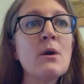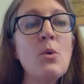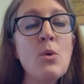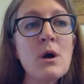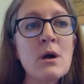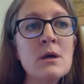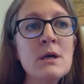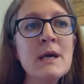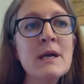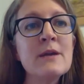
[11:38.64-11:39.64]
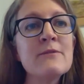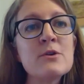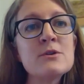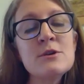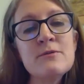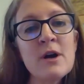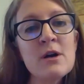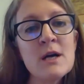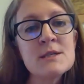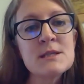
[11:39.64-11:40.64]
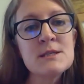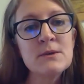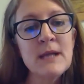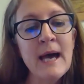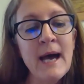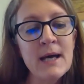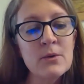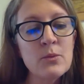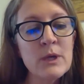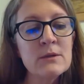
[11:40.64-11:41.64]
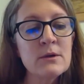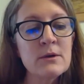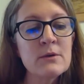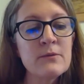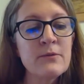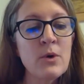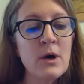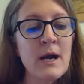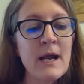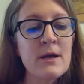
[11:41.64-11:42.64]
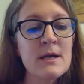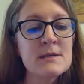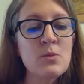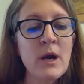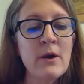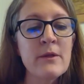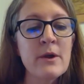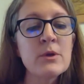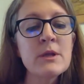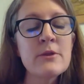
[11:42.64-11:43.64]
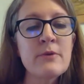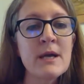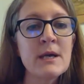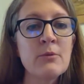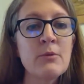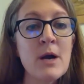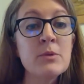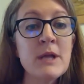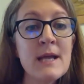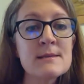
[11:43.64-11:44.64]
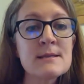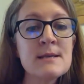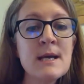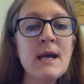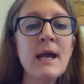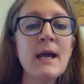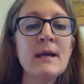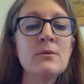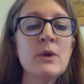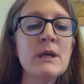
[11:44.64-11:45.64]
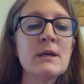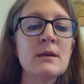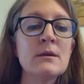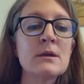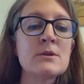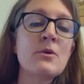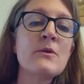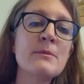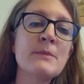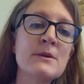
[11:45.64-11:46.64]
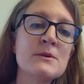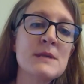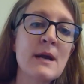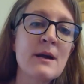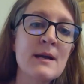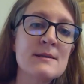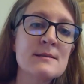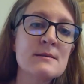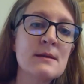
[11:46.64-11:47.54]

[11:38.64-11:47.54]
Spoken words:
Or if they're too far gone to do that, we look for areas where they're really threatening rare plants, and we can control them in those areas